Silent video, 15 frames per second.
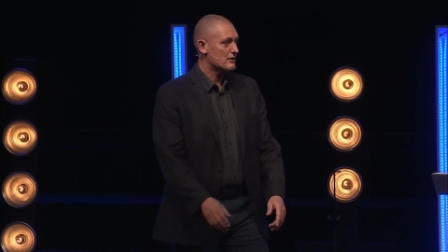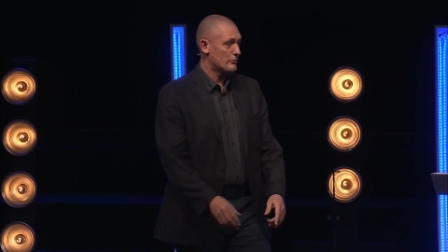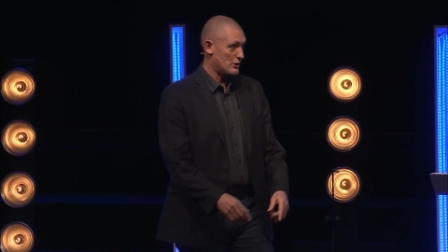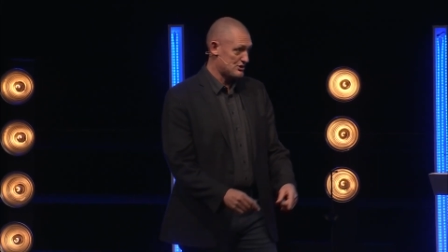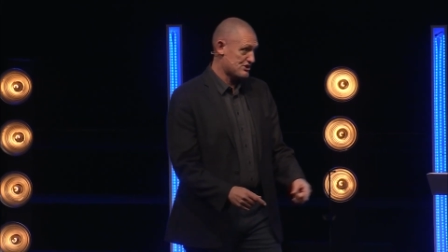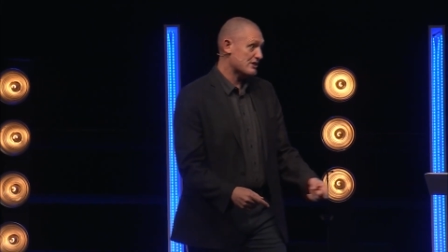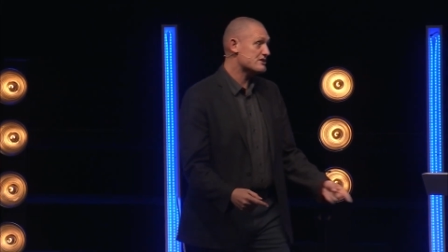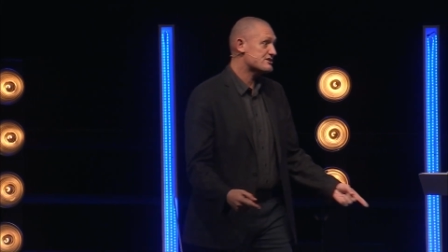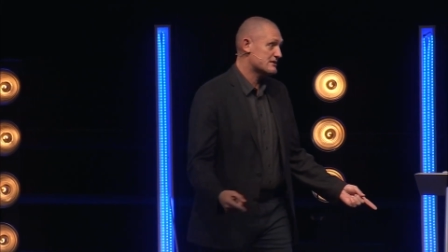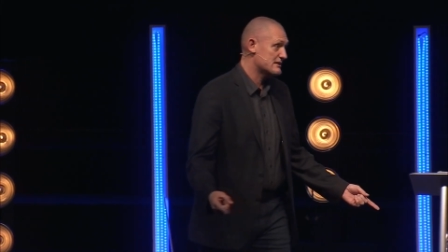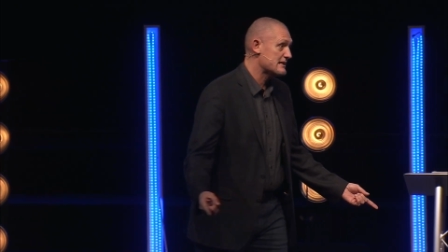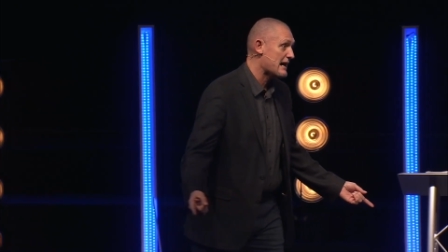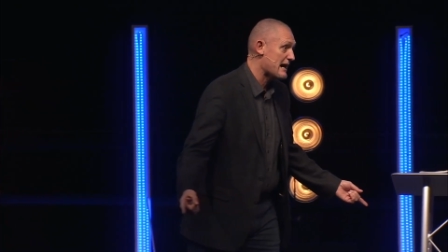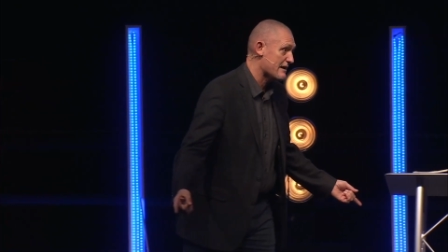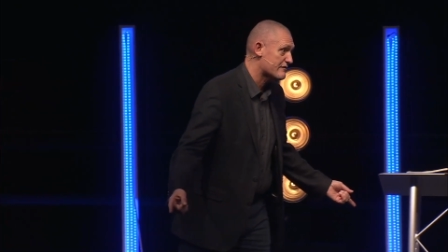which is to
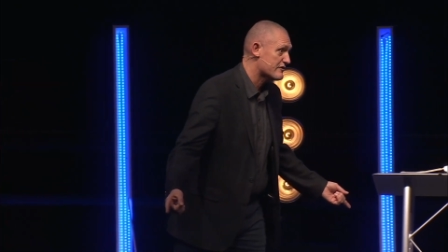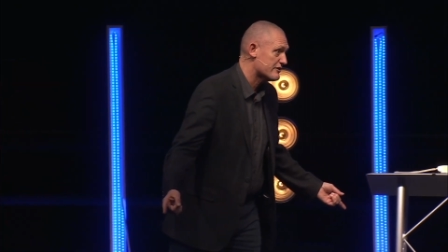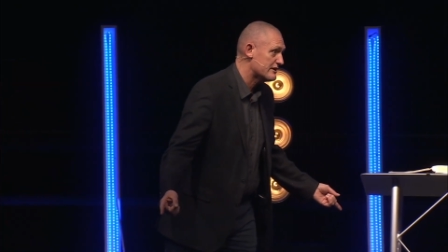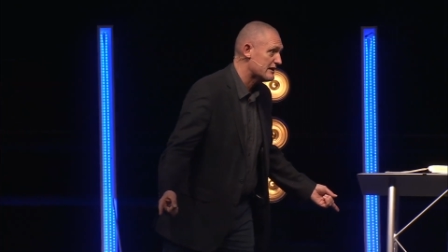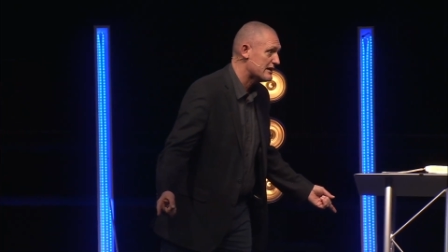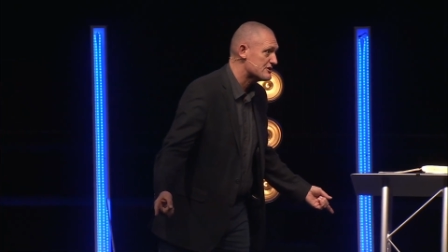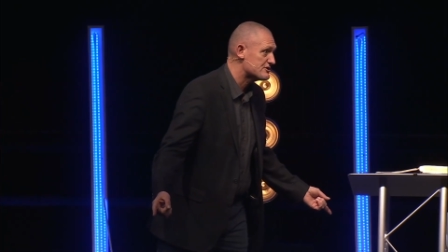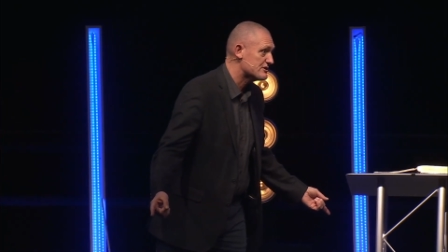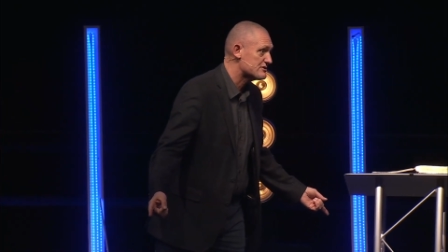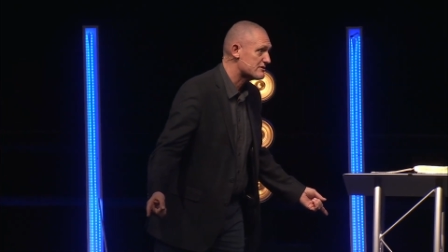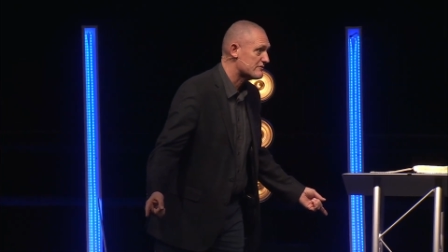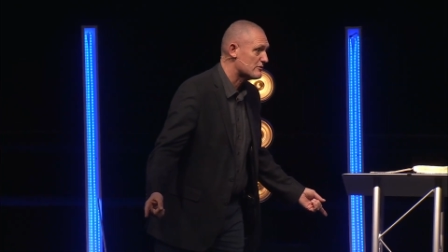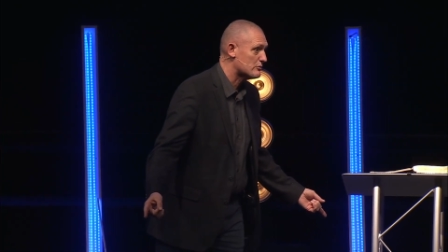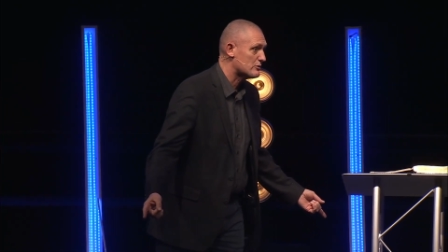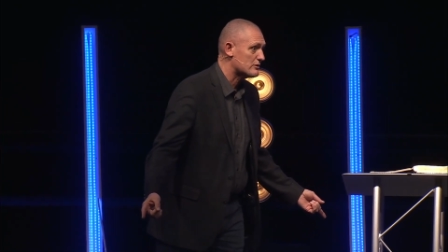die for the nations
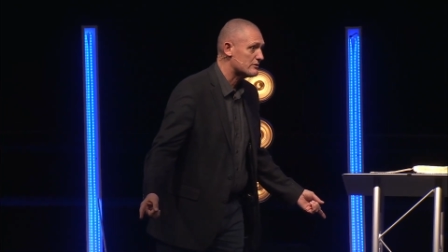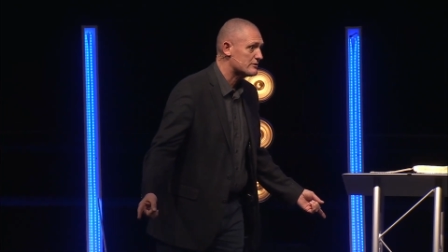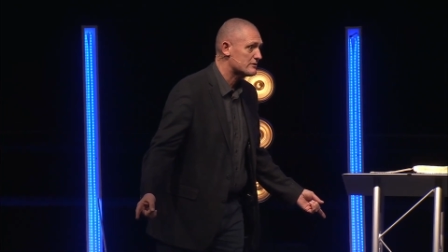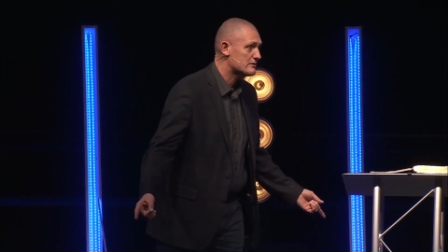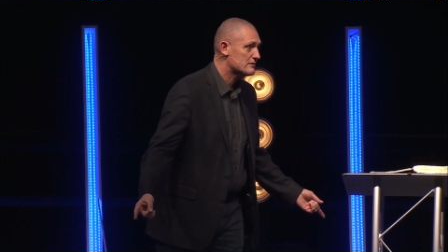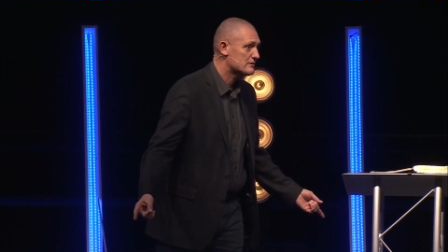of the world.